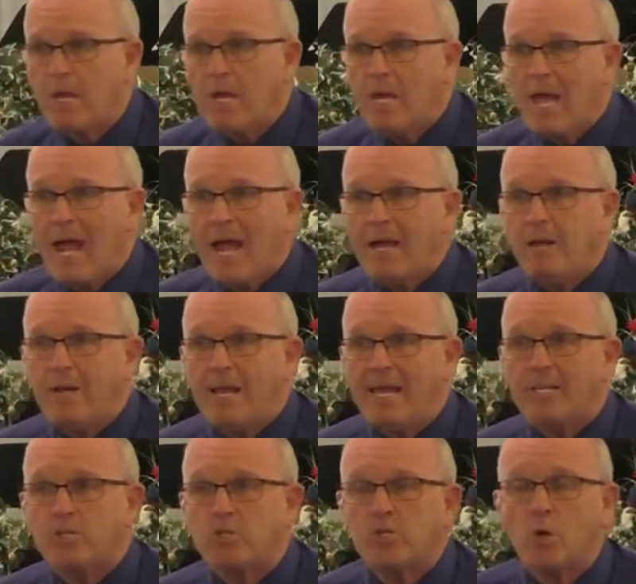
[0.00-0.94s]
And
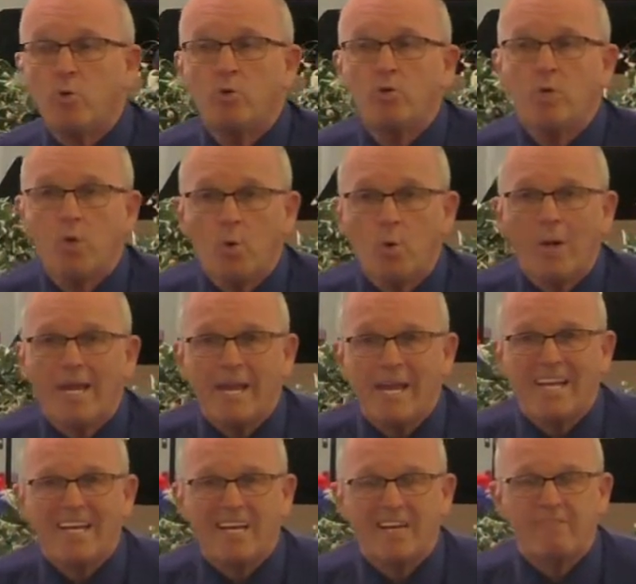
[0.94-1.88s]
in so doing,
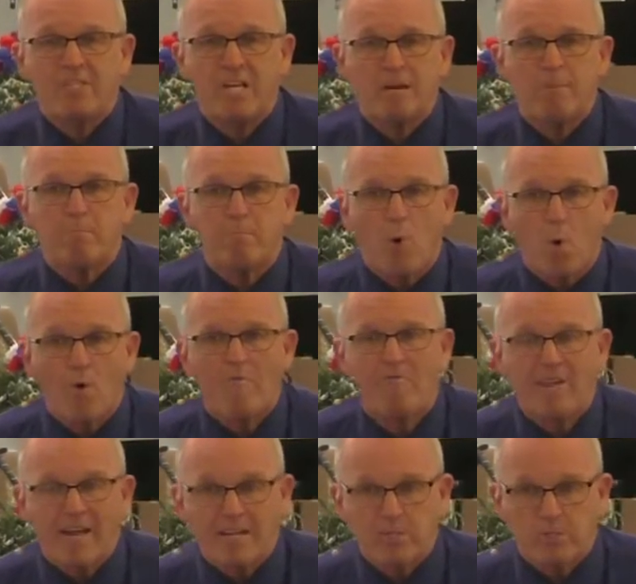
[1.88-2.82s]
it gives him more
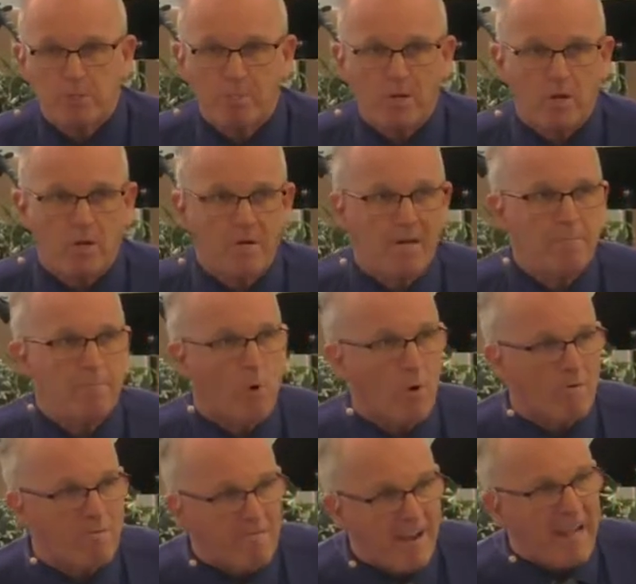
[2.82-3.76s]
flexibility,
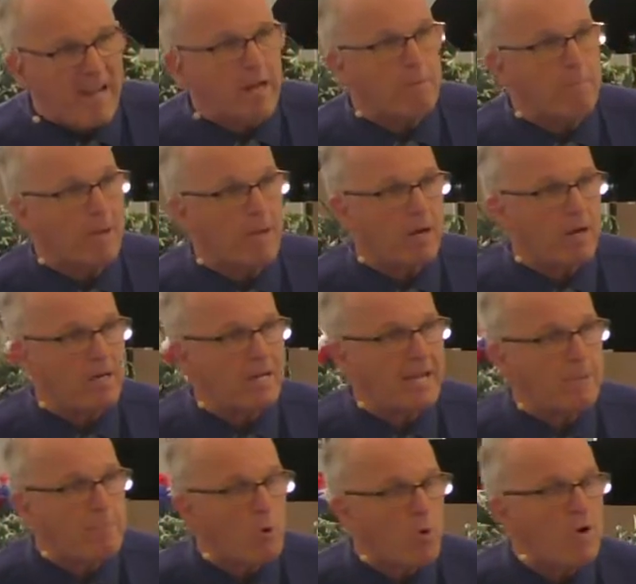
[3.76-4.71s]
more
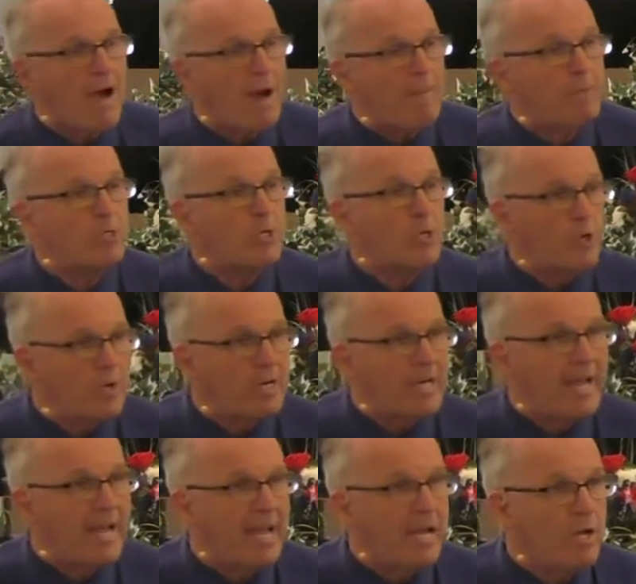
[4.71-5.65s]
availability, more
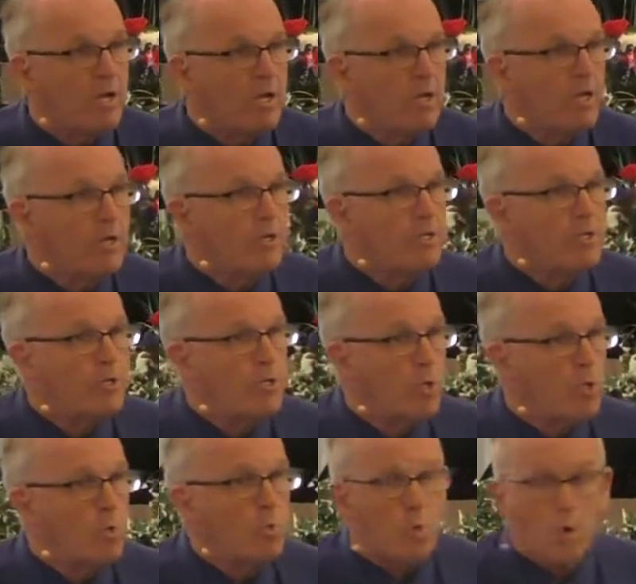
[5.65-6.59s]
opportunity to
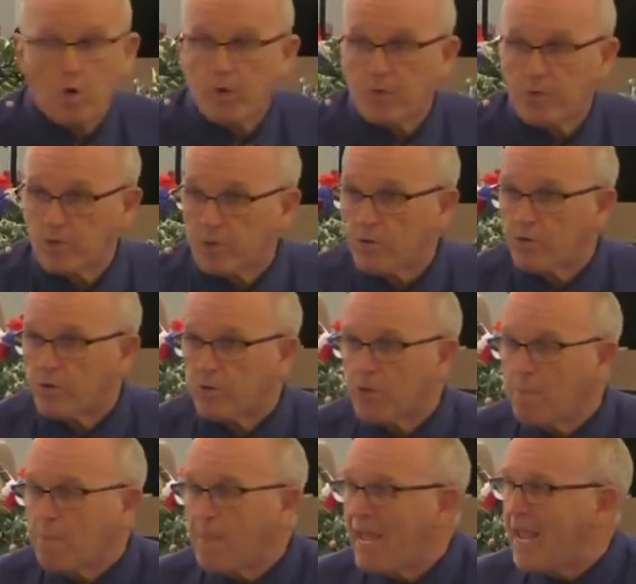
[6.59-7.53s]
do the work of the church.
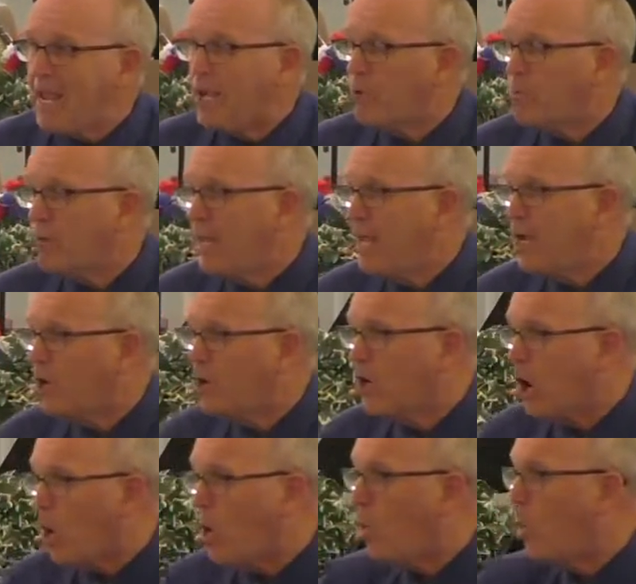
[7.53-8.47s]
He could
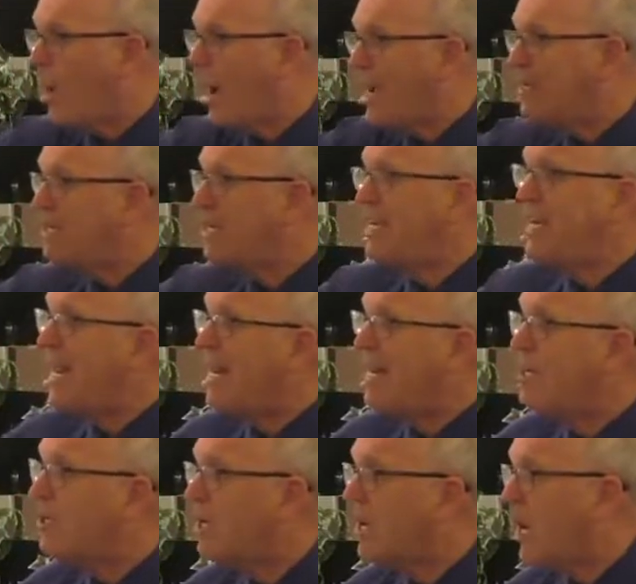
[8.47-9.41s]
go as he
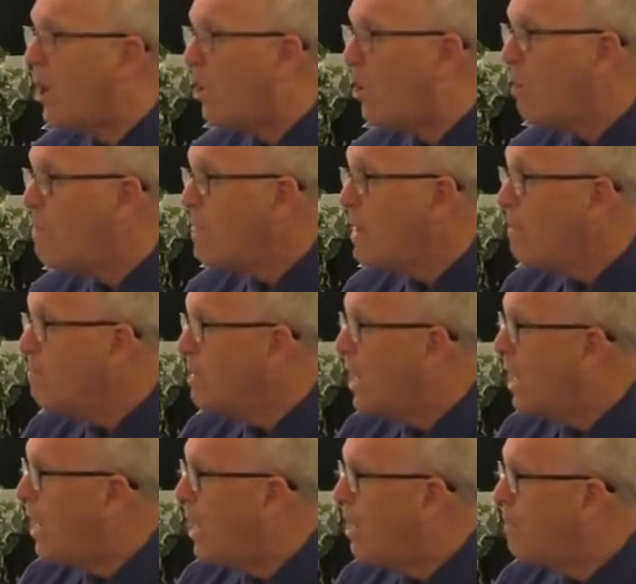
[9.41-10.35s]
needed to go.
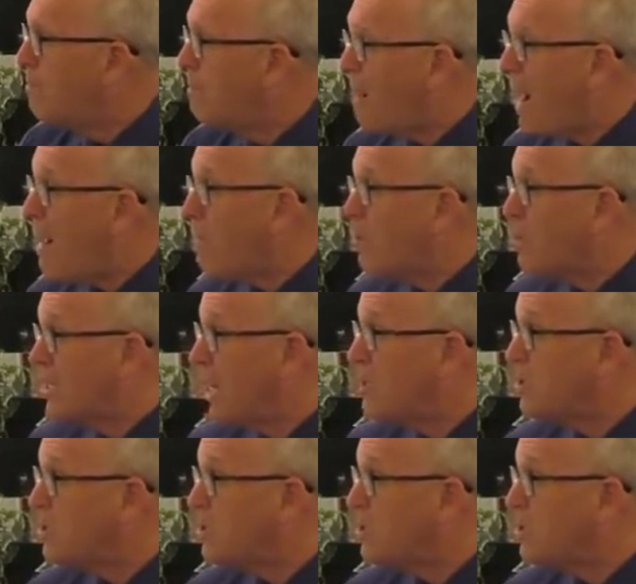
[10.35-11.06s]
The Bible tells us